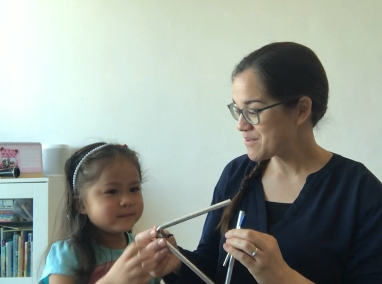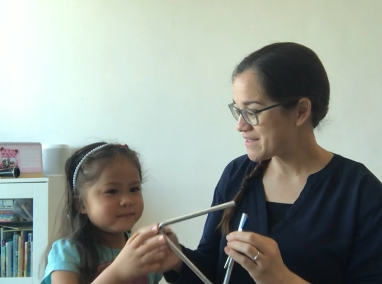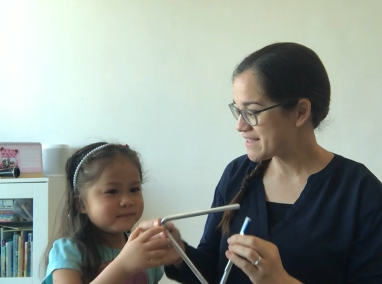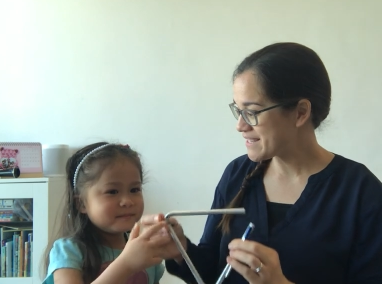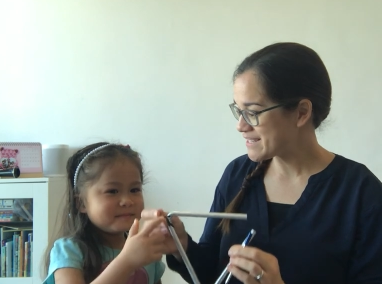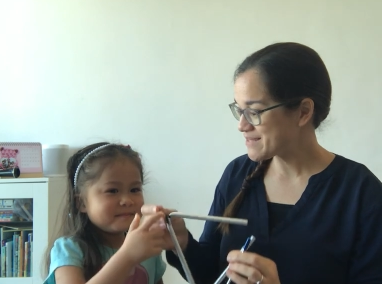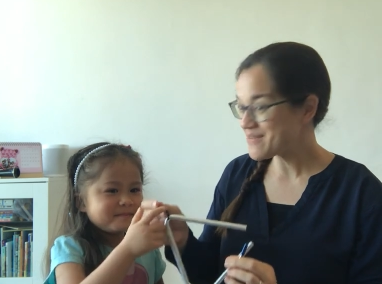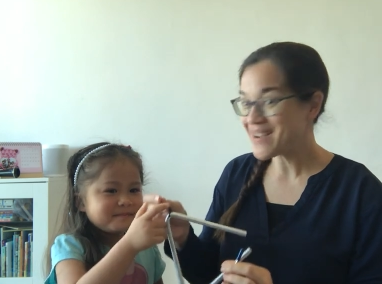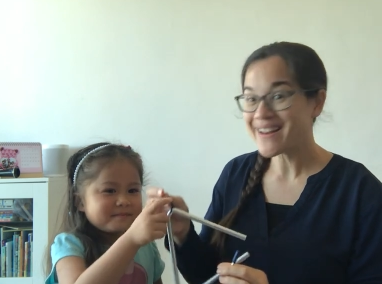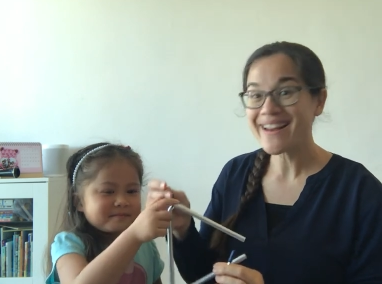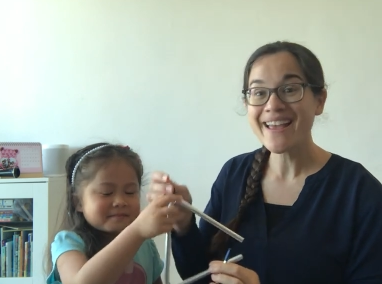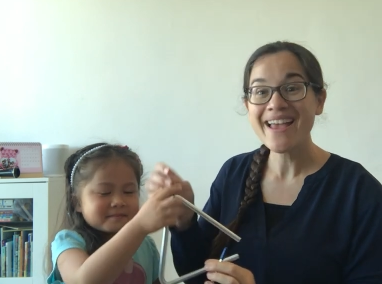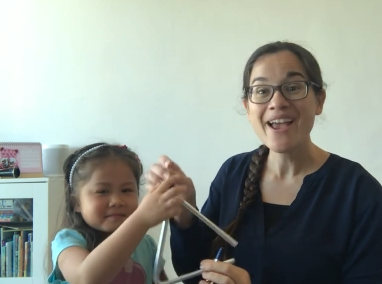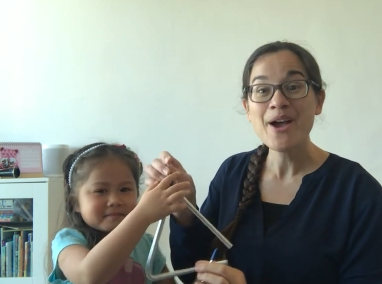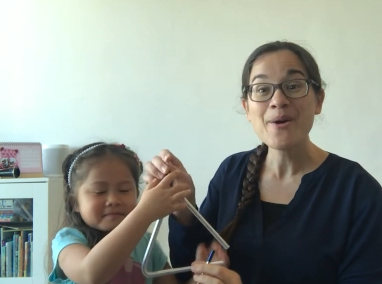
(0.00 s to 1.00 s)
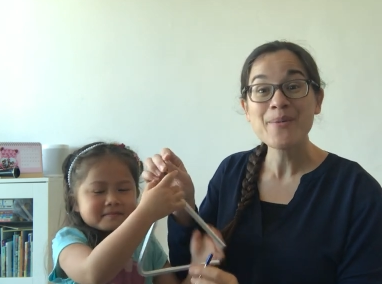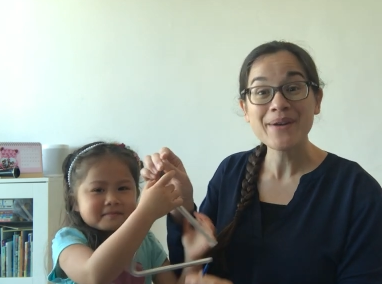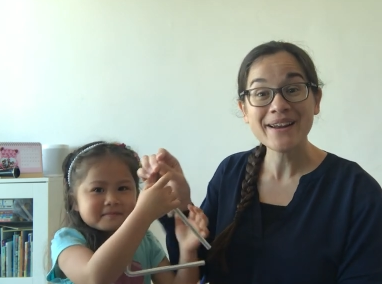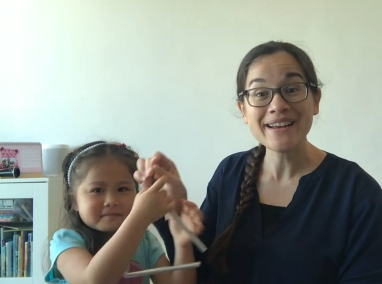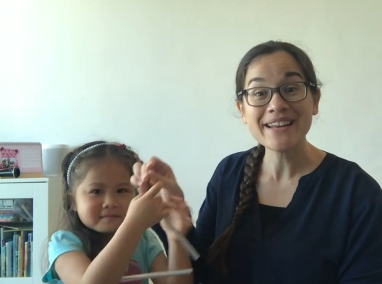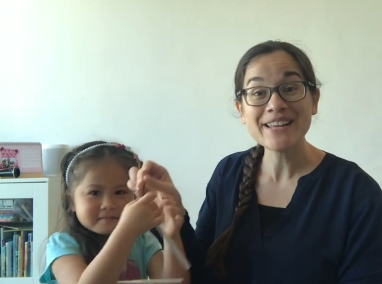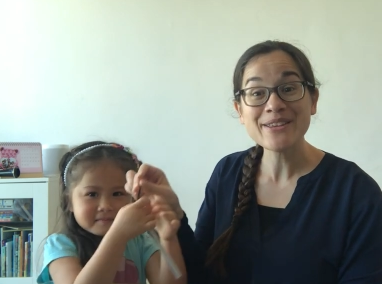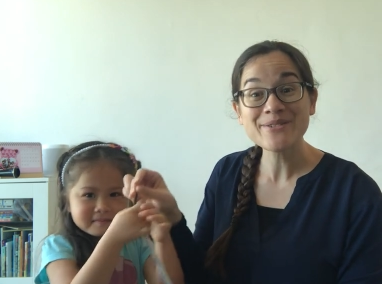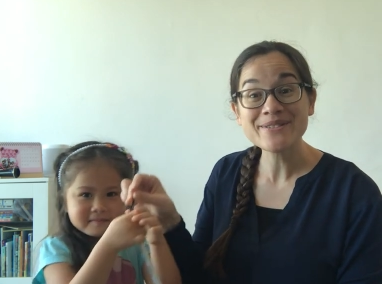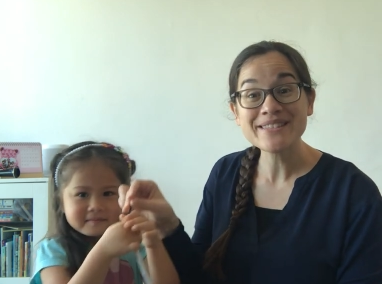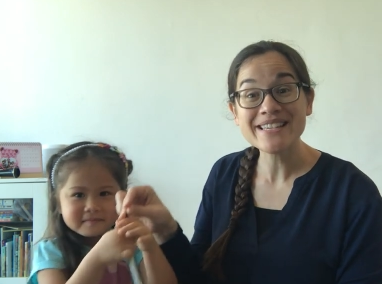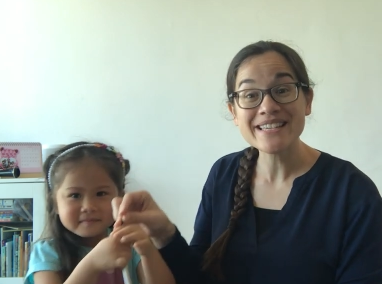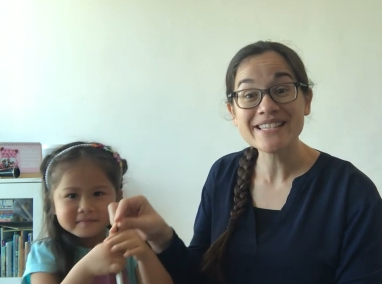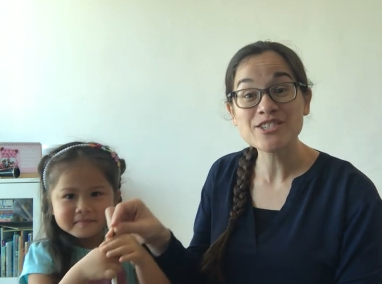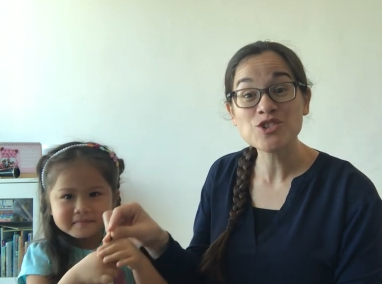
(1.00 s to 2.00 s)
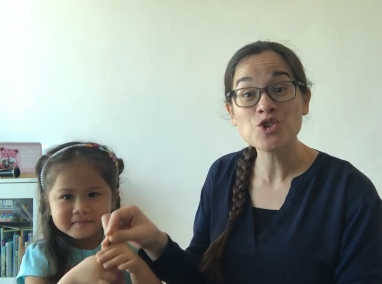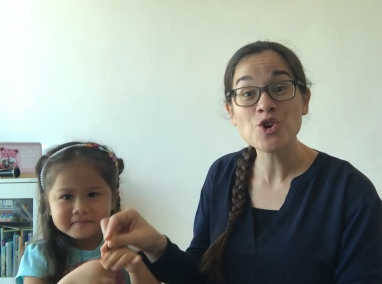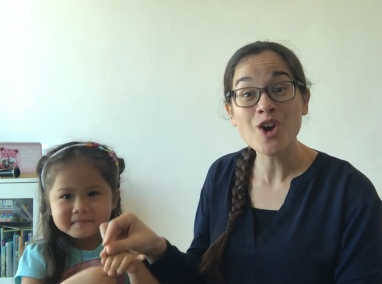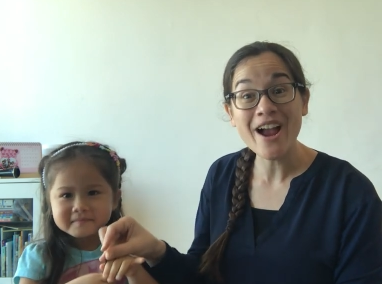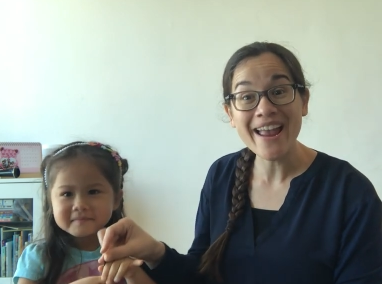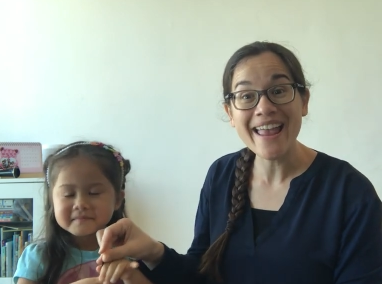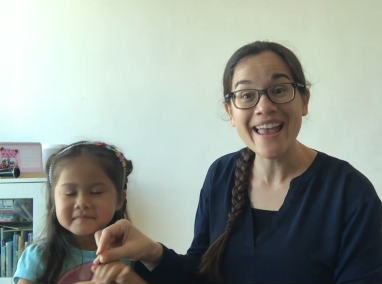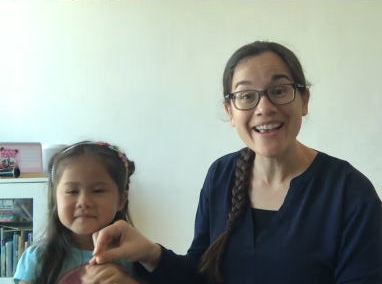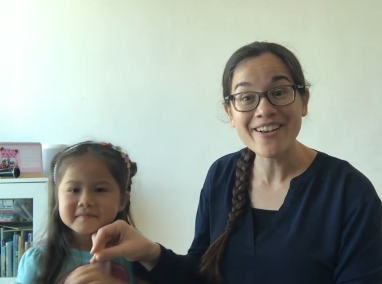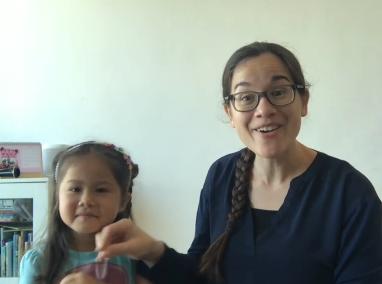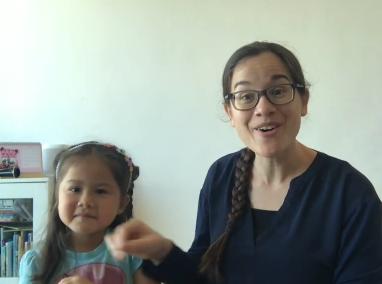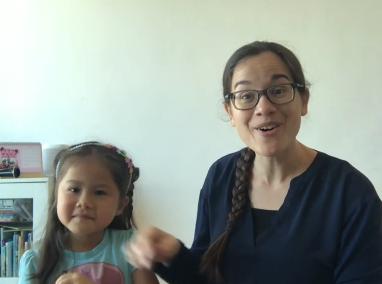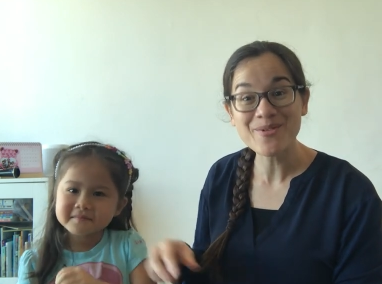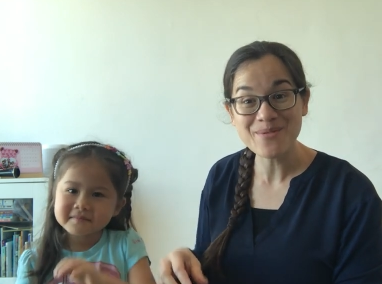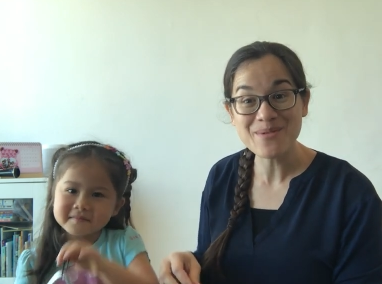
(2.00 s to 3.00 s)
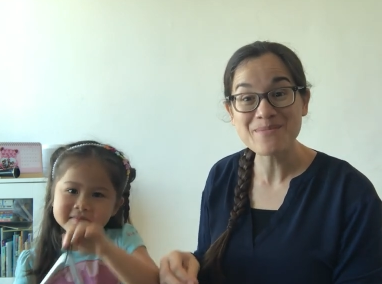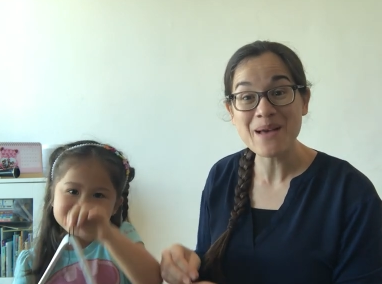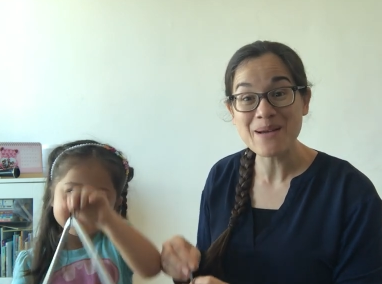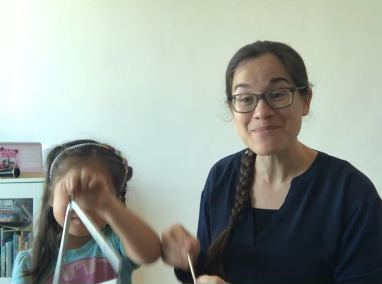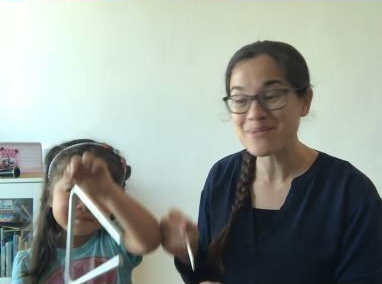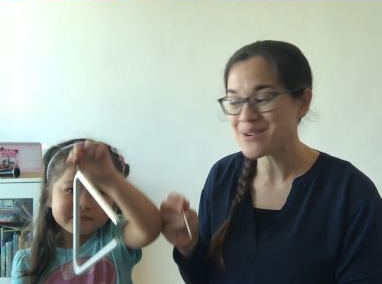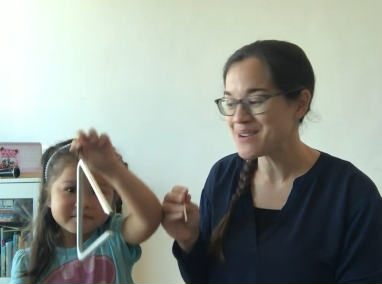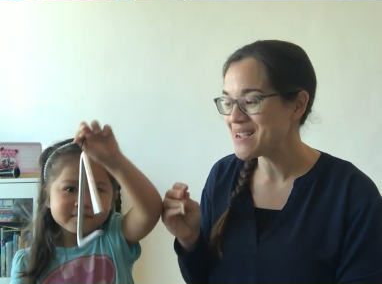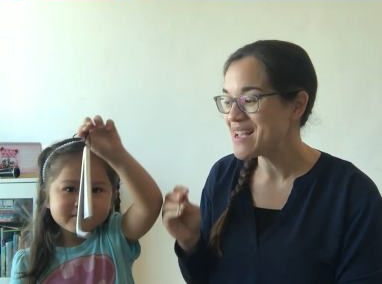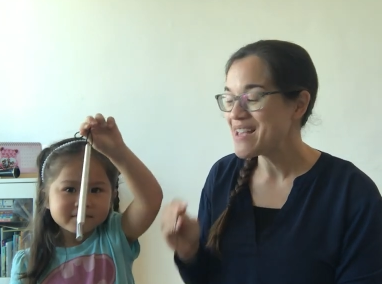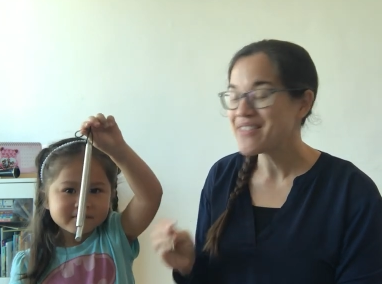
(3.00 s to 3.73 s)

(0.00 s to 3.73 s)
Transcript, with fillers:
Speaker 1: with this one? We're going to use this triangle, remember?